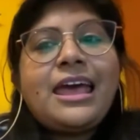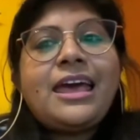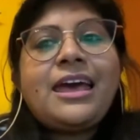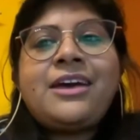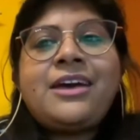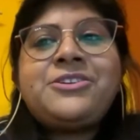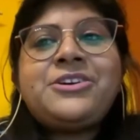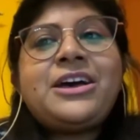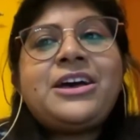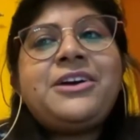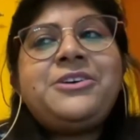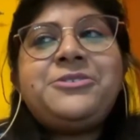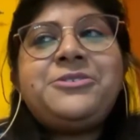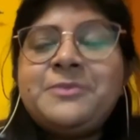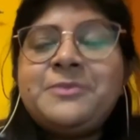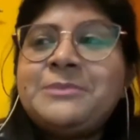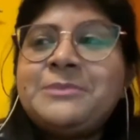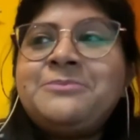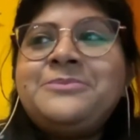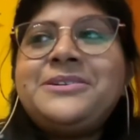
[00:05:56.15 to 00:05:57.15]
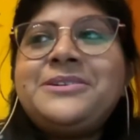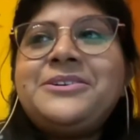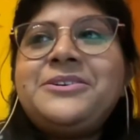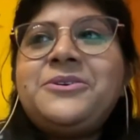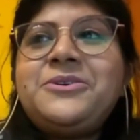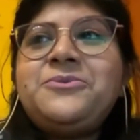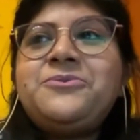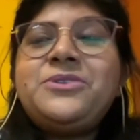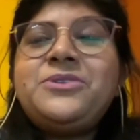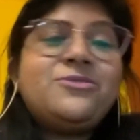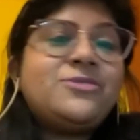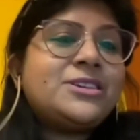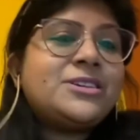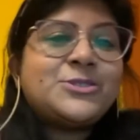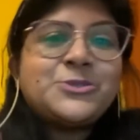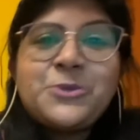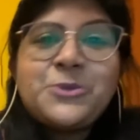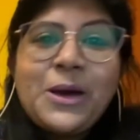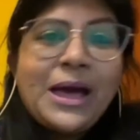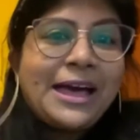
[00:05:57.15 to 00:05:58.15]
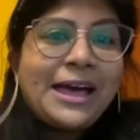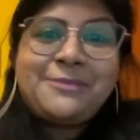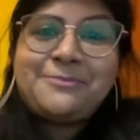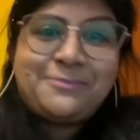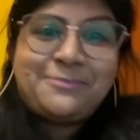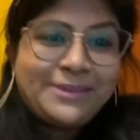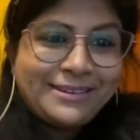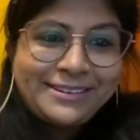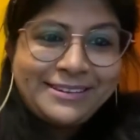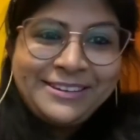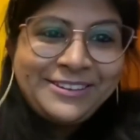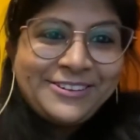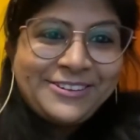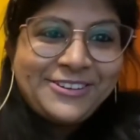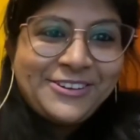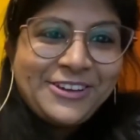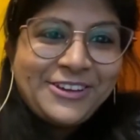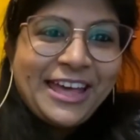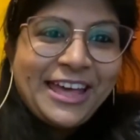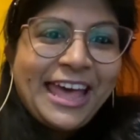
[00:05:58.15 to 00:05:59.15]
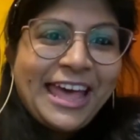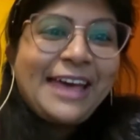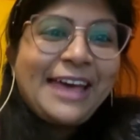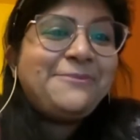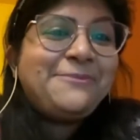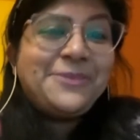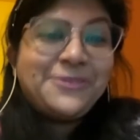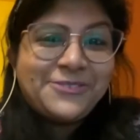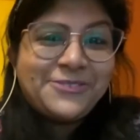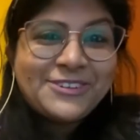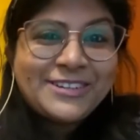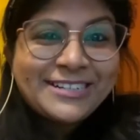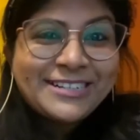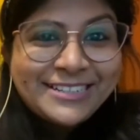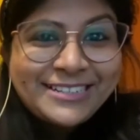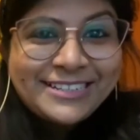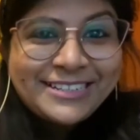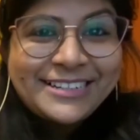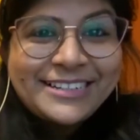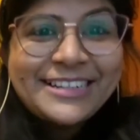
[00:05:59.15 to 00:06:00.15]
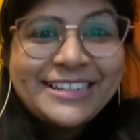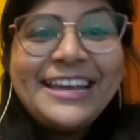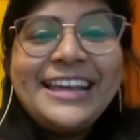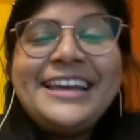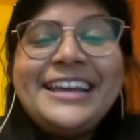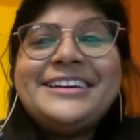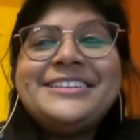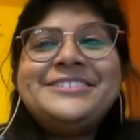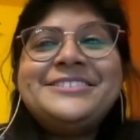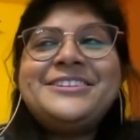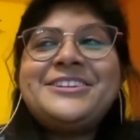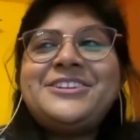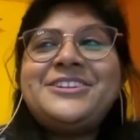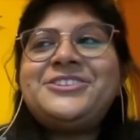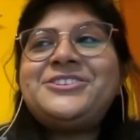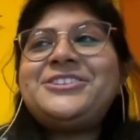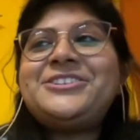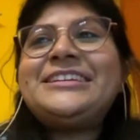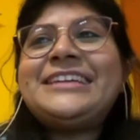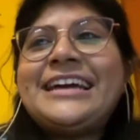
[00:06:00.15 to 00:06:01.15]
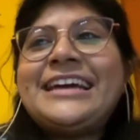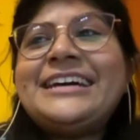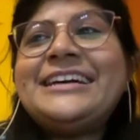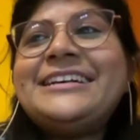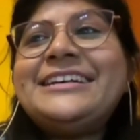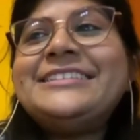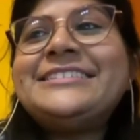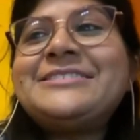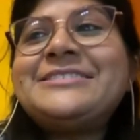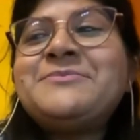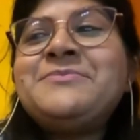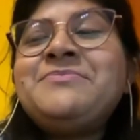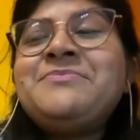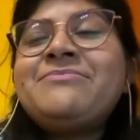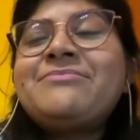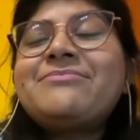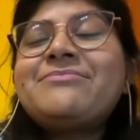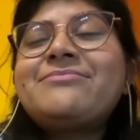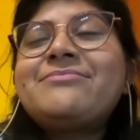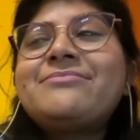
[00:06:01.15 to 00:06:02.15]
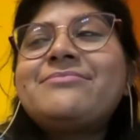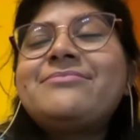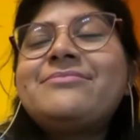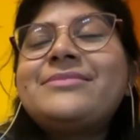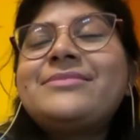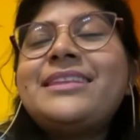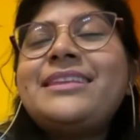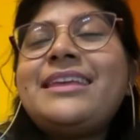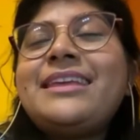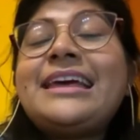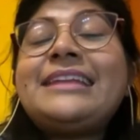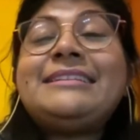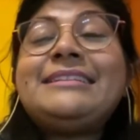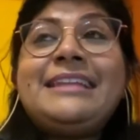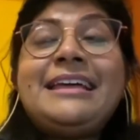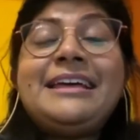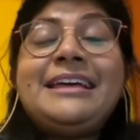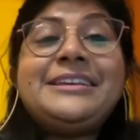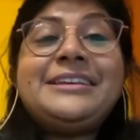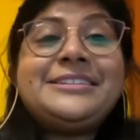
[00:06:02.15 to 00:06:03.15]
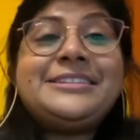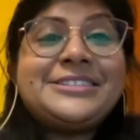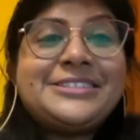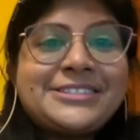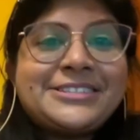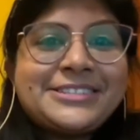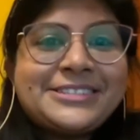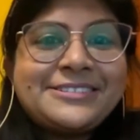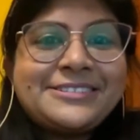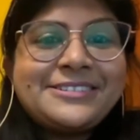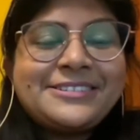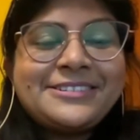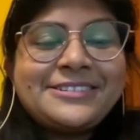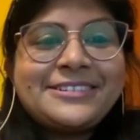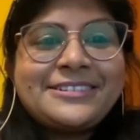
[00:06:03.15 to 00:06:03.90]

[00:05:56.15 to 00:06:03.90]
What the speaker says: And I remember we were so happy for her that she has at last